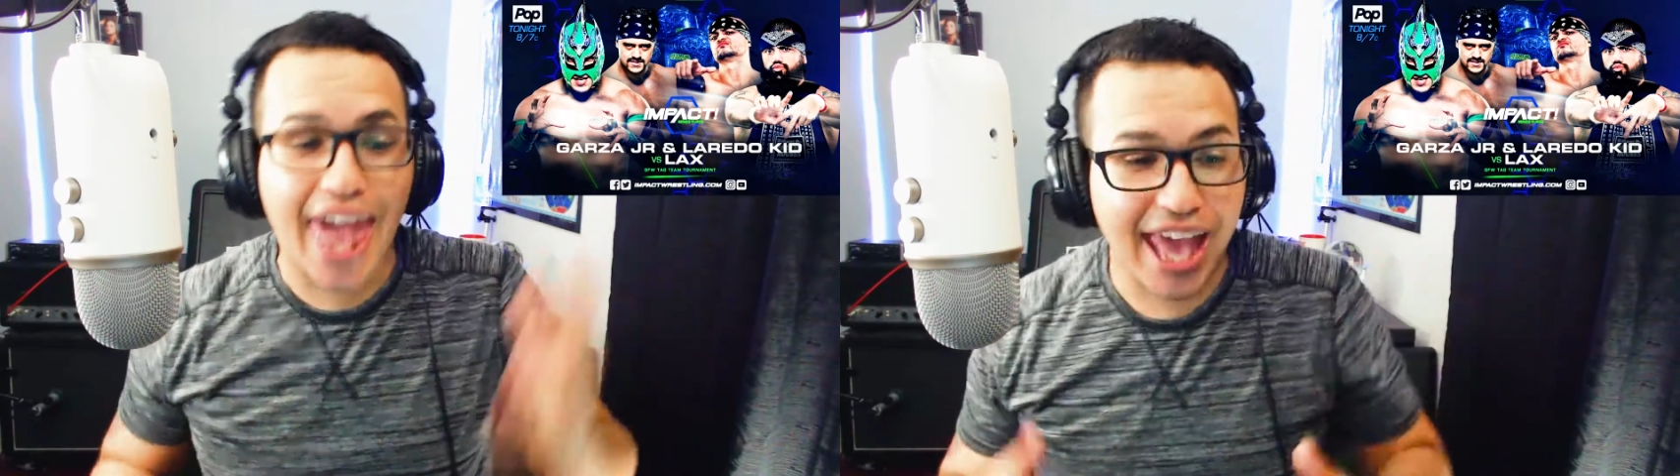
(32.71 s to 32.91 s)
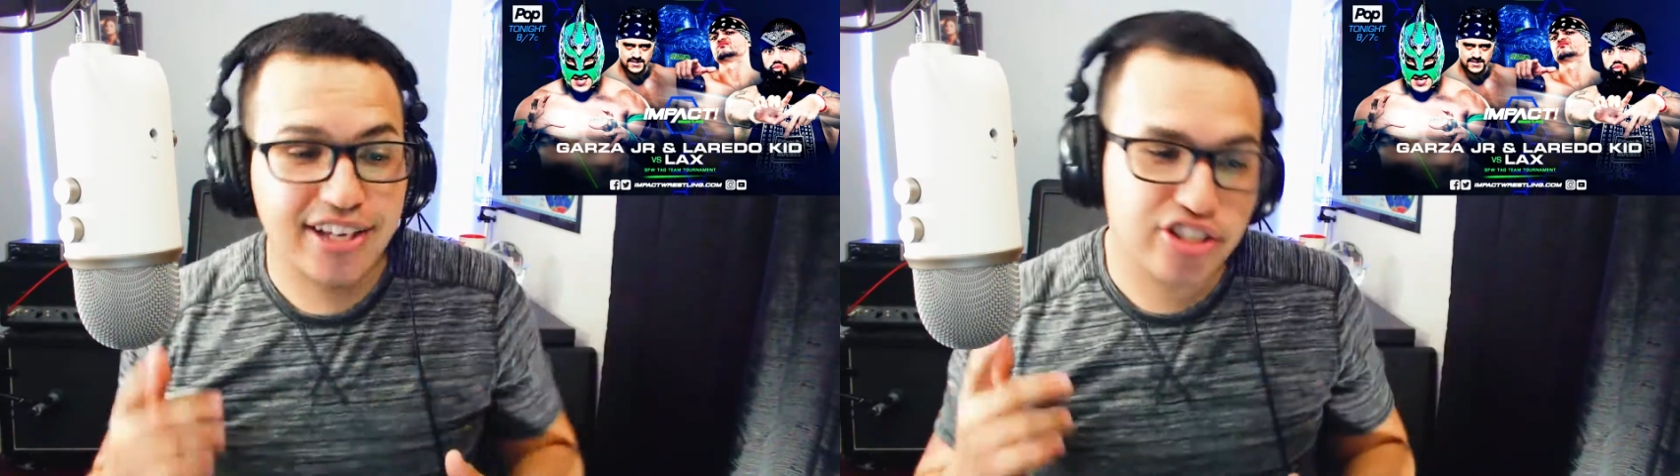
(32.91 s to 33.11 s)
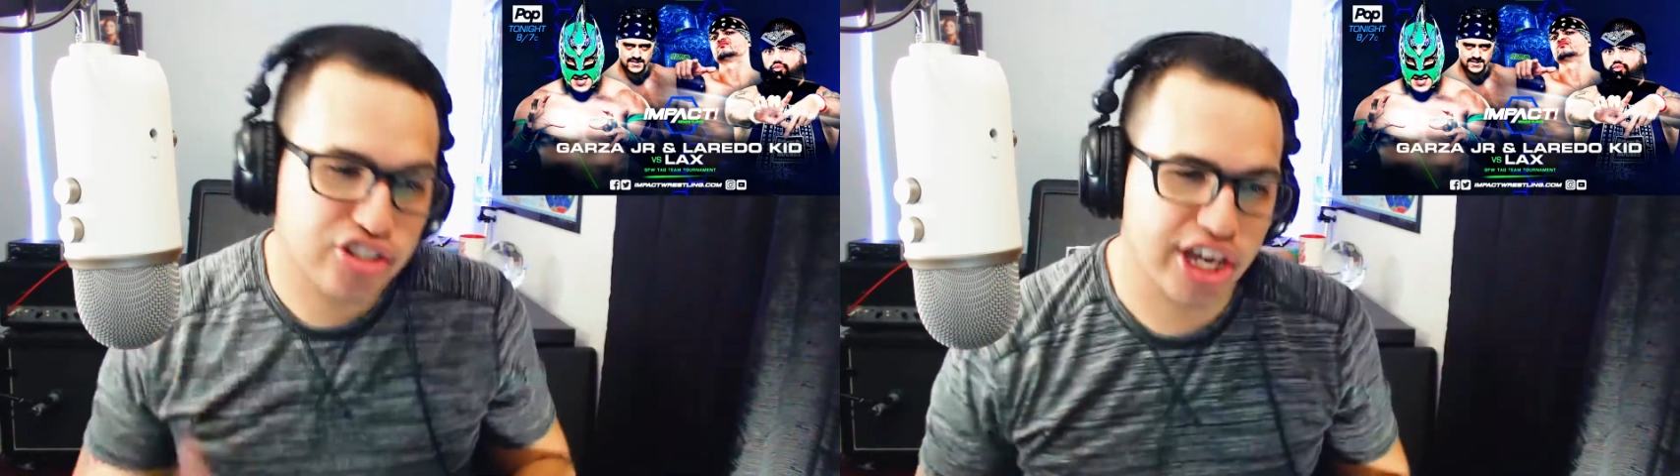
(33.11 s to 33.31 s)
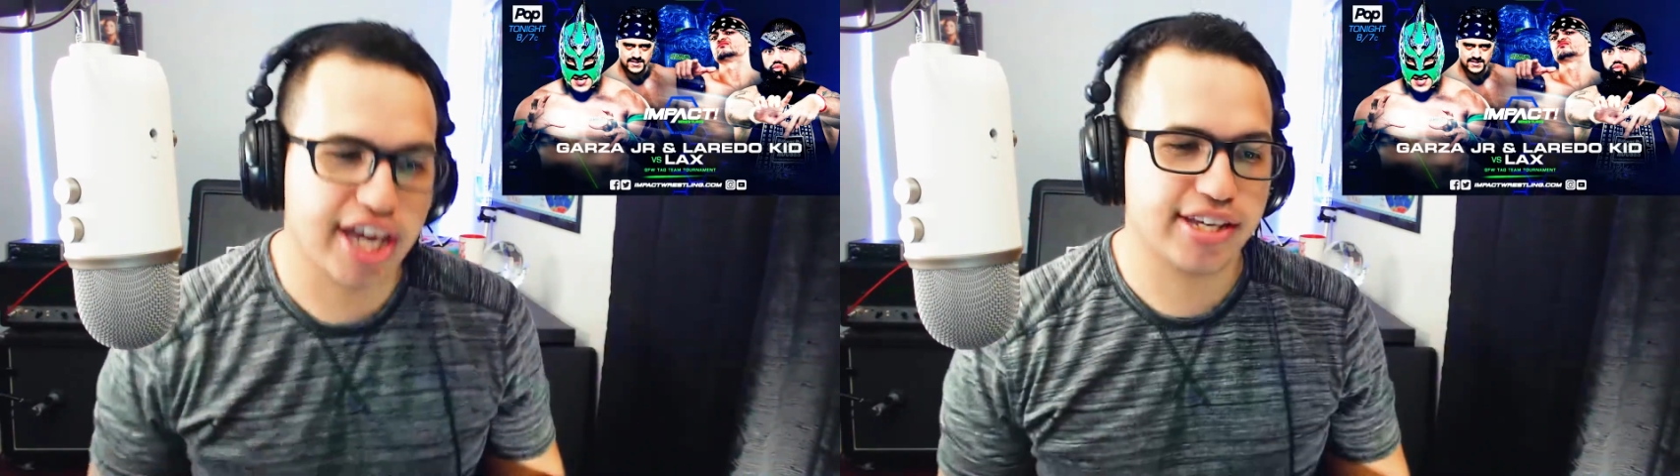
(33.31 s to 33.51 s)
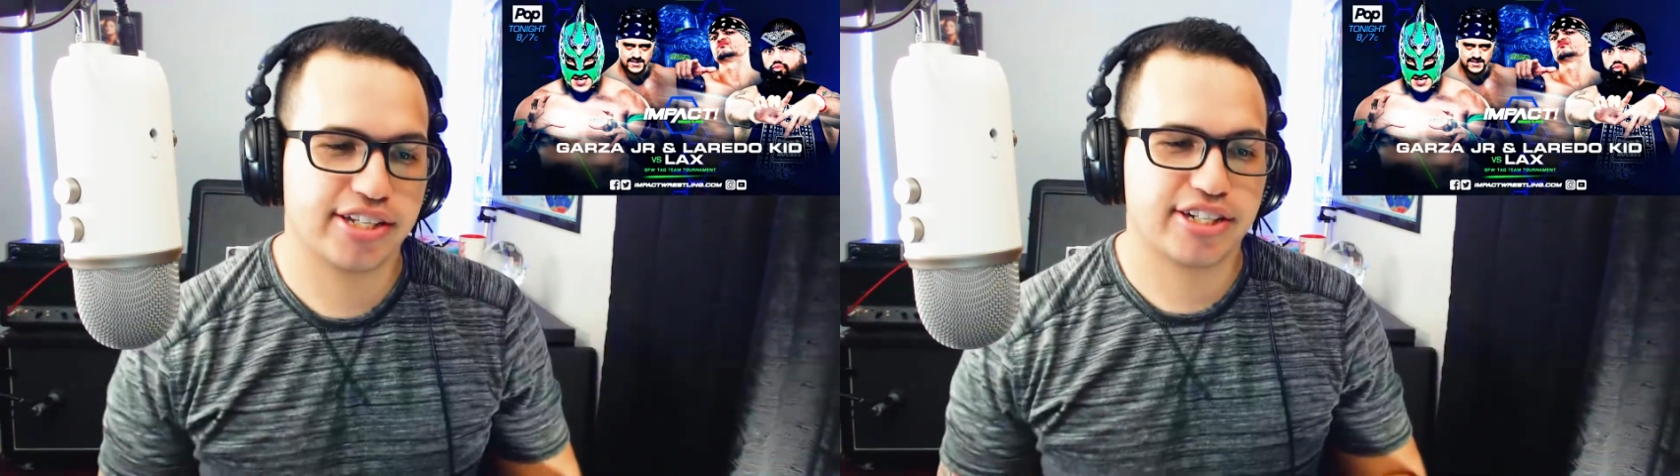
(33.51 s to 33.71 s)

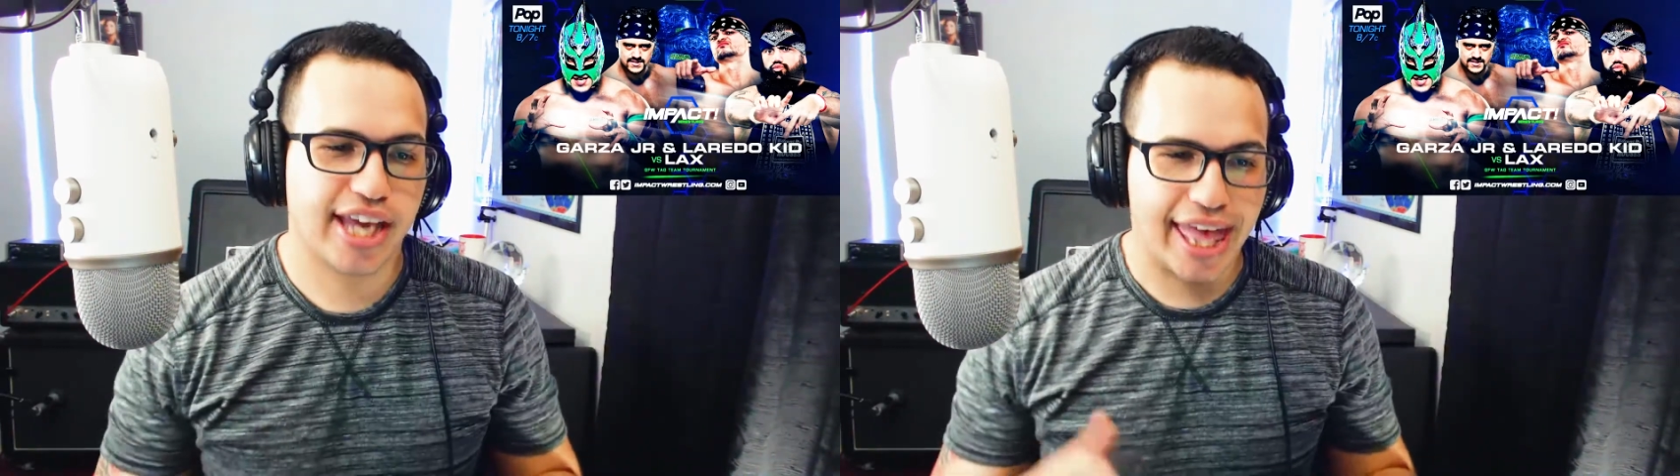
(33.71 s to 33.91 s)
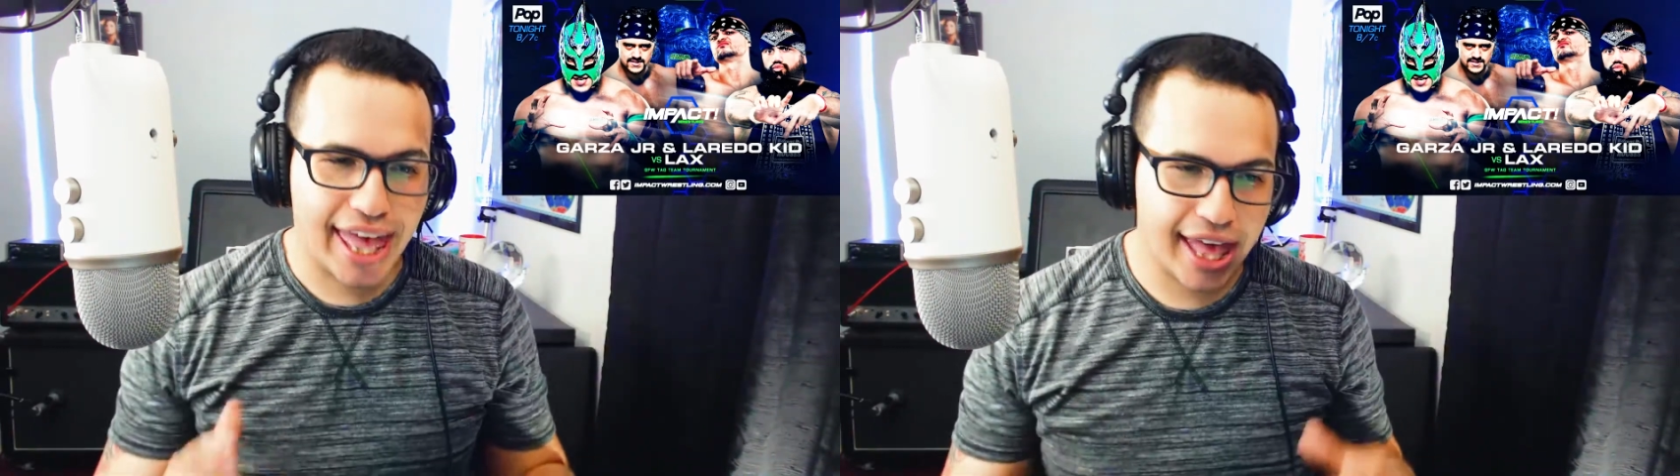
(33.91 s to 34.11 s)
Exchange